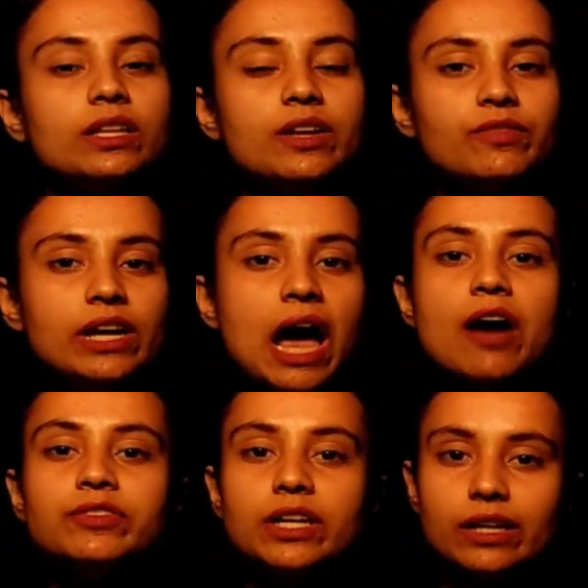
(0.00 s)
Then we
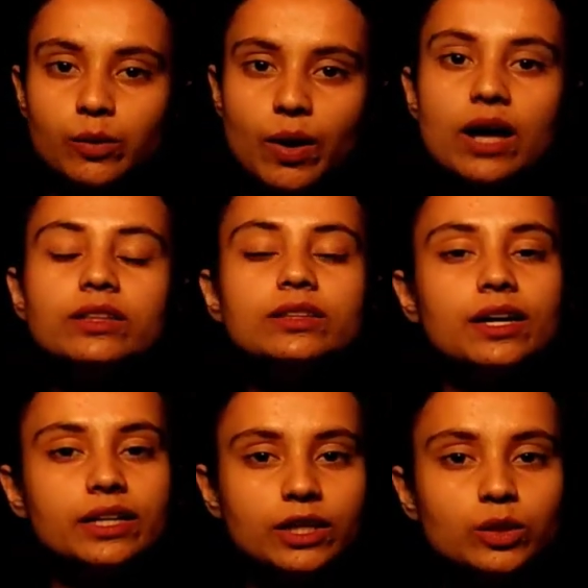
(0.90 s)
have 31,
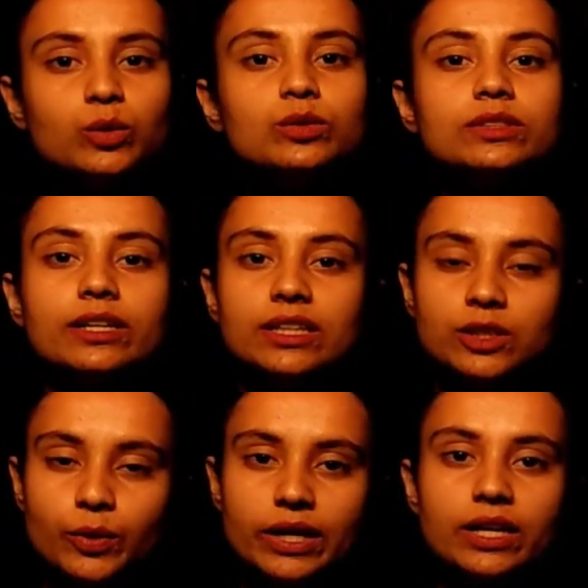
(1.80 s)
32,
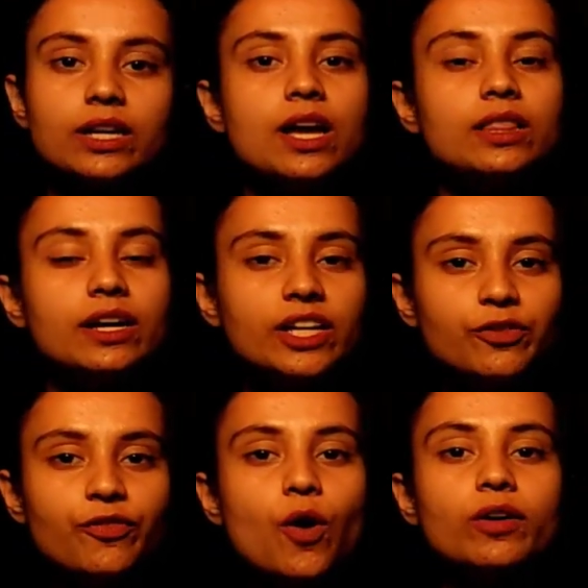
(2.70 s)
33,
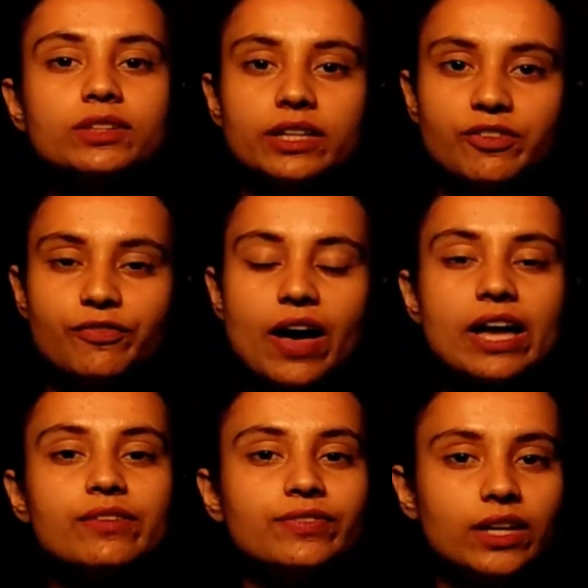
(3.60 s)
34,
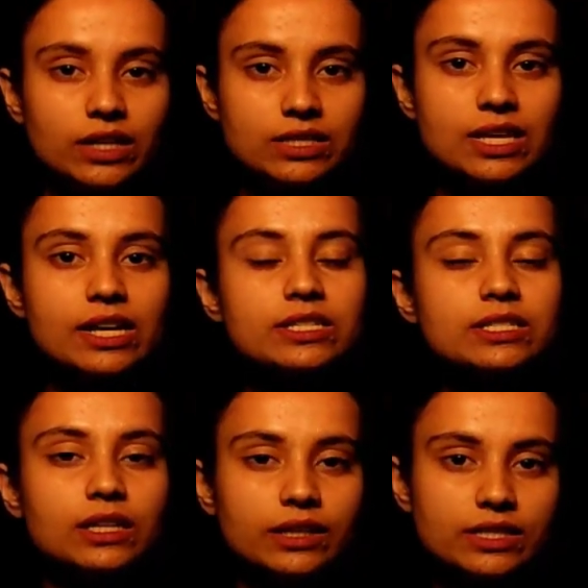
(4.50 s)
35,
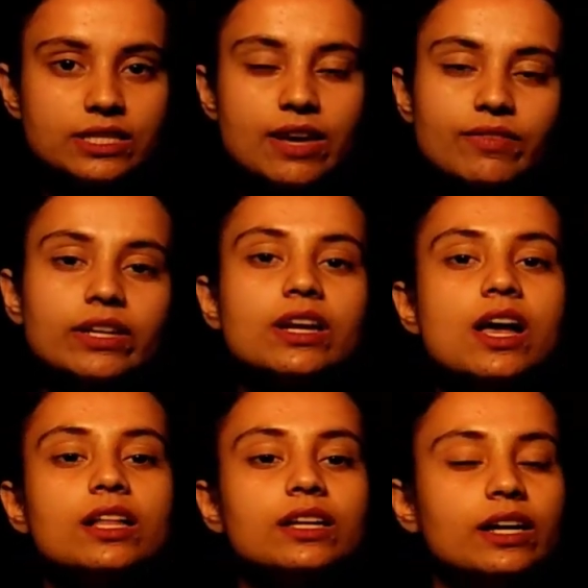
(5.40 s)
36, 37,
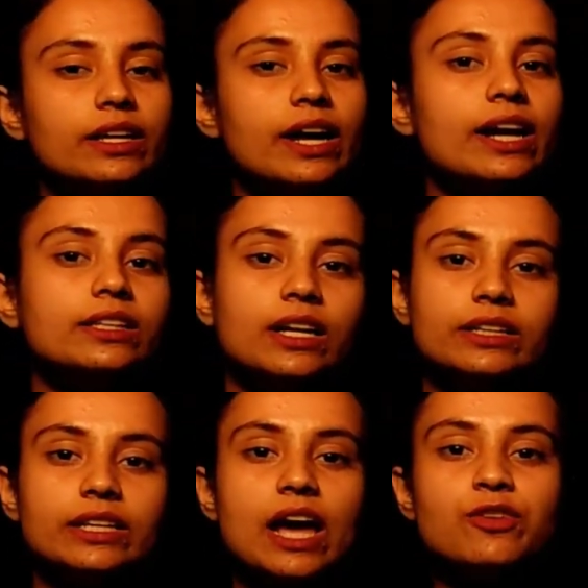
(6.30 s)
38,
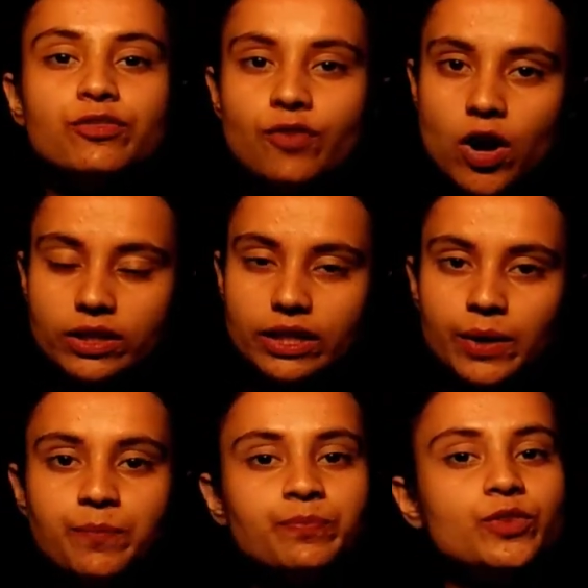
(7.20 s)
39,
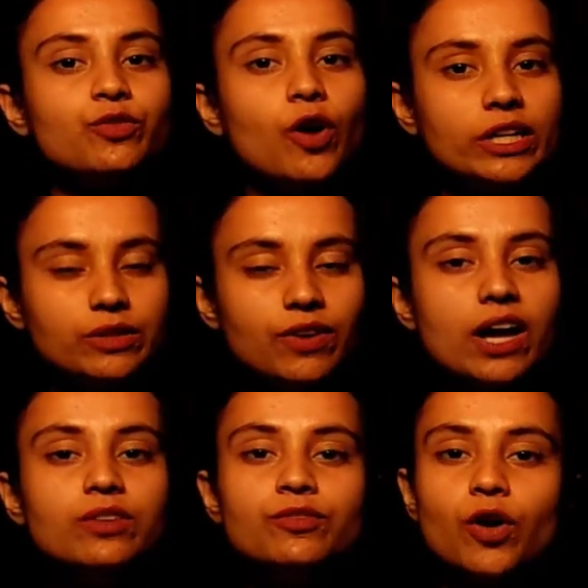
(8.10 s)
40,
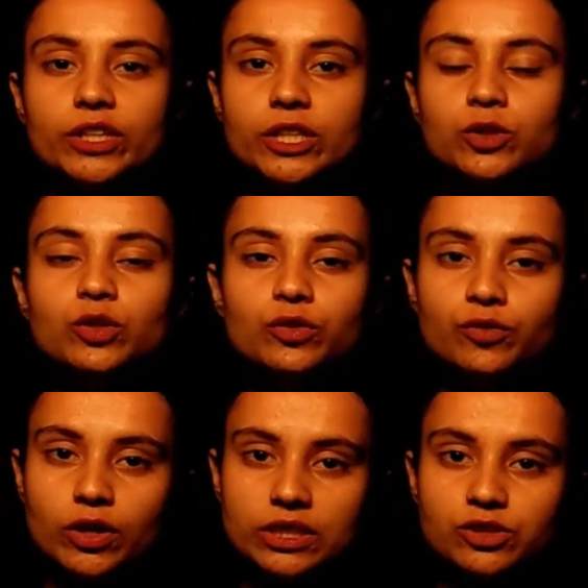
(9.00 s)
41, 42,
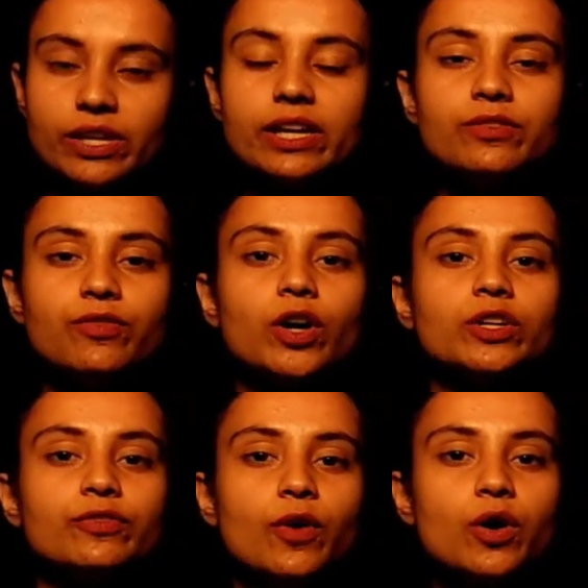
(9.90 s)
43,
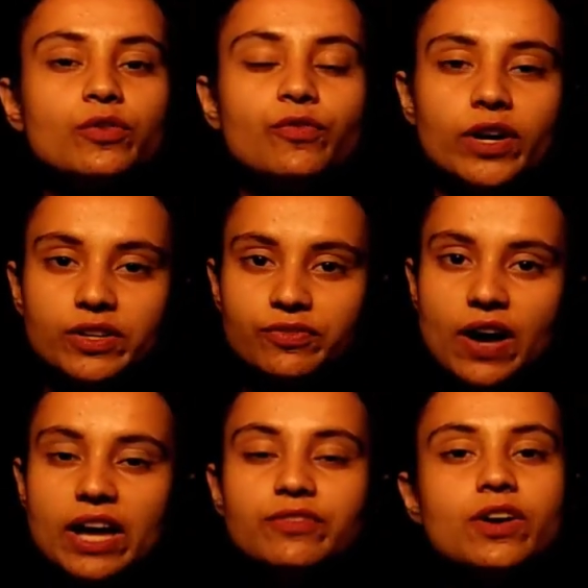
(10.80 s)
44,
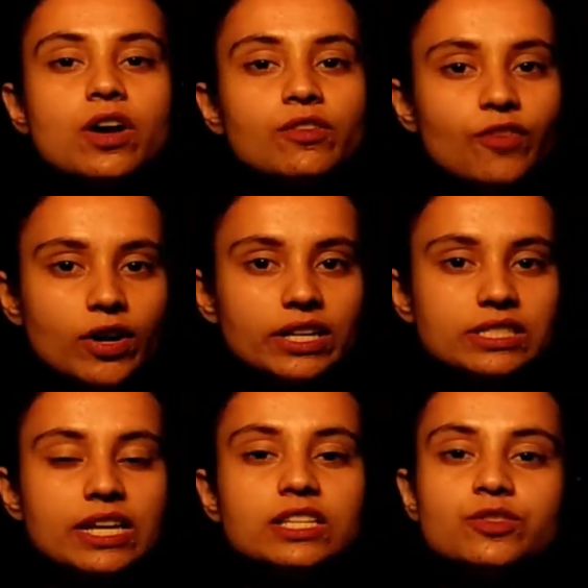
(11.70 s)
45,
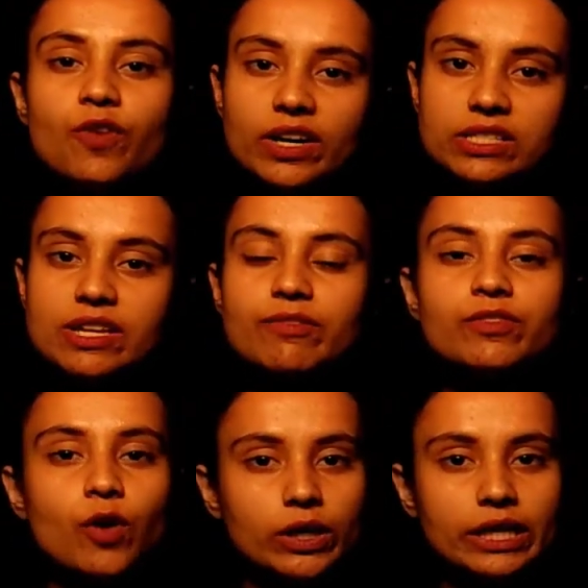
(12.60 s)
46,
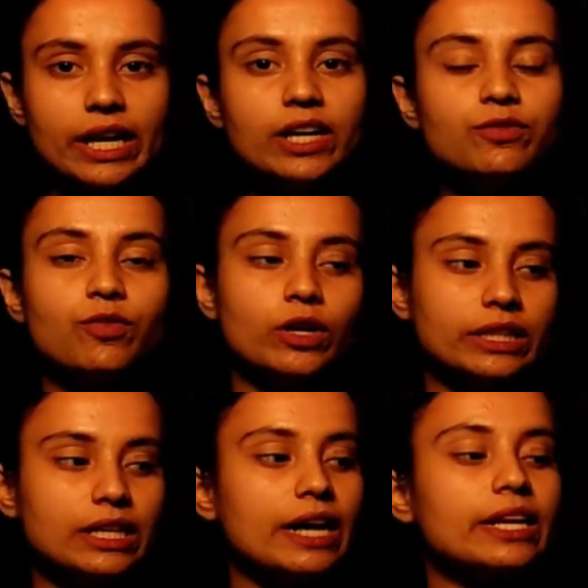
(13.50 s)
47, 48,
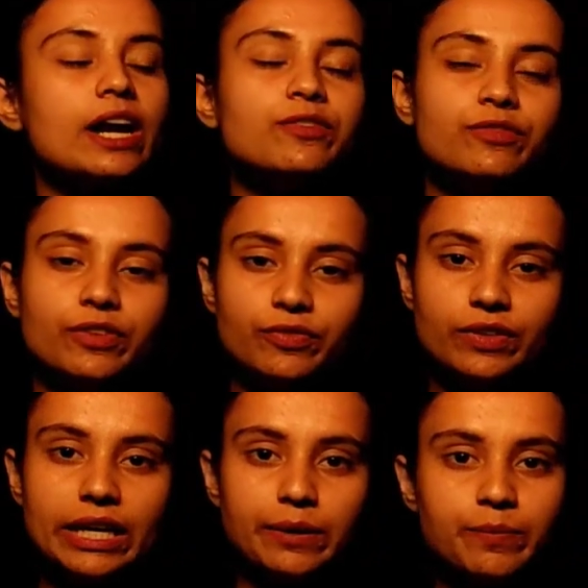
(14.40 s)
49 and
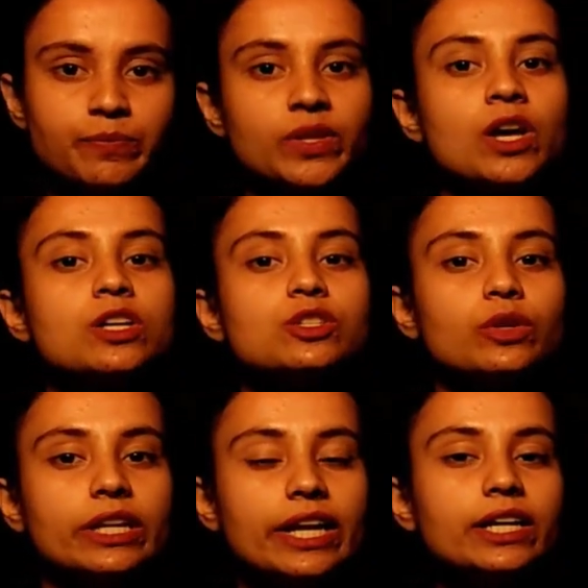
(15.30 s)
50.
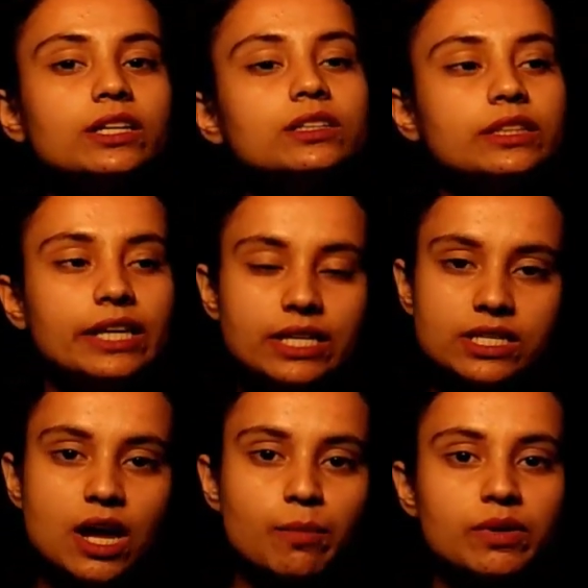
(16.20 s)
So read
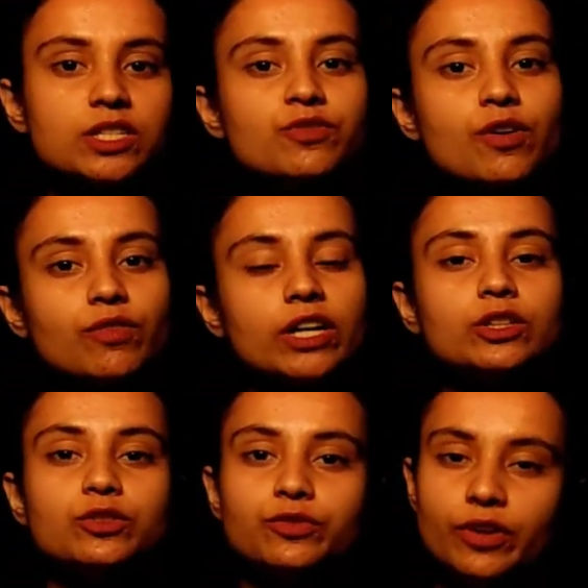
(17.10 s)
these numbers from
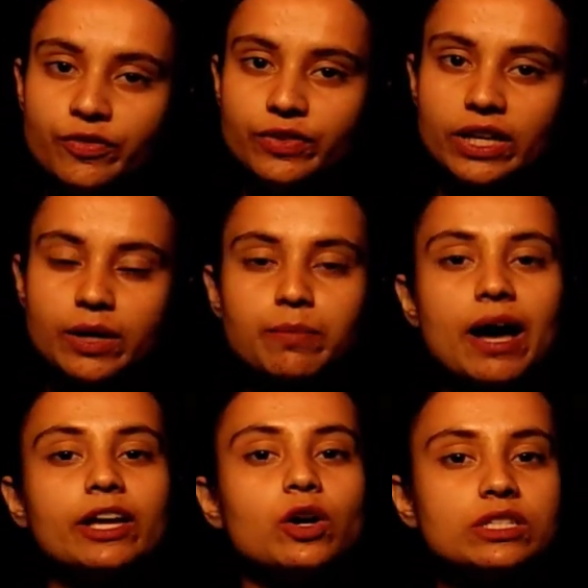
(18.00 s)
1 to 50
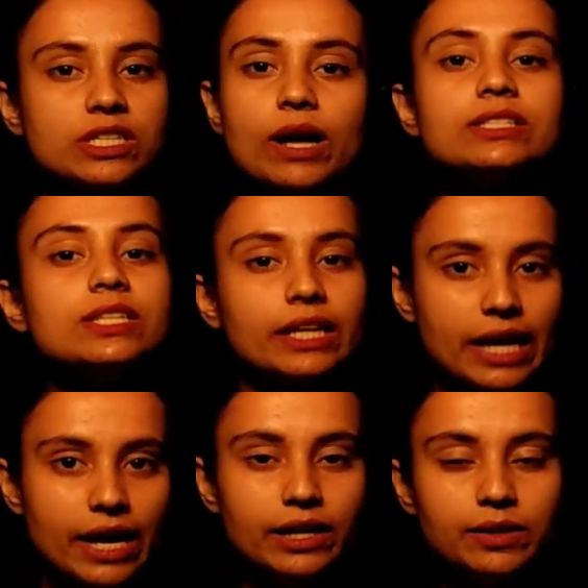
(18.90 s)
by yours once
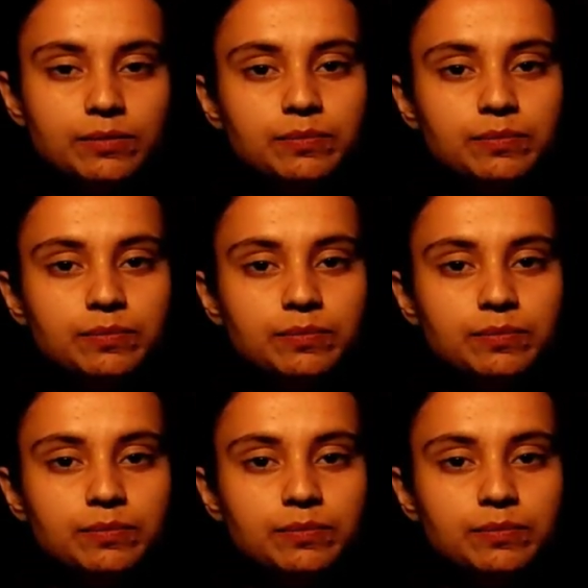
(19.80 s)
again